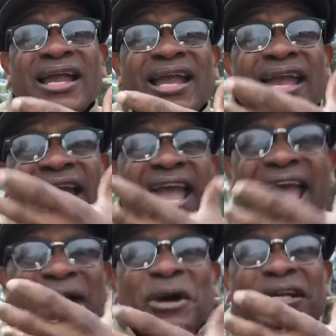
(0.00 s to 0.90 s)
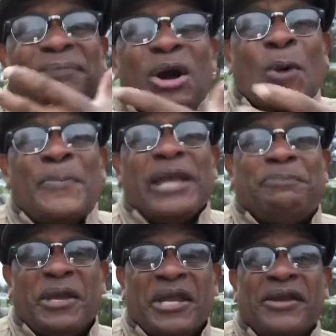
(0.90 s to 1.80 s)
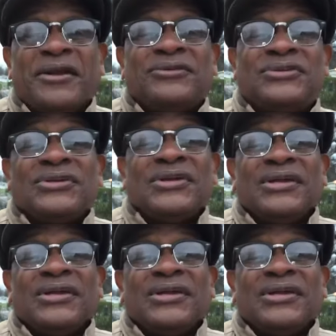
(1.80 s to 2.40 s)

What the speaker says: he had one of them old big beards.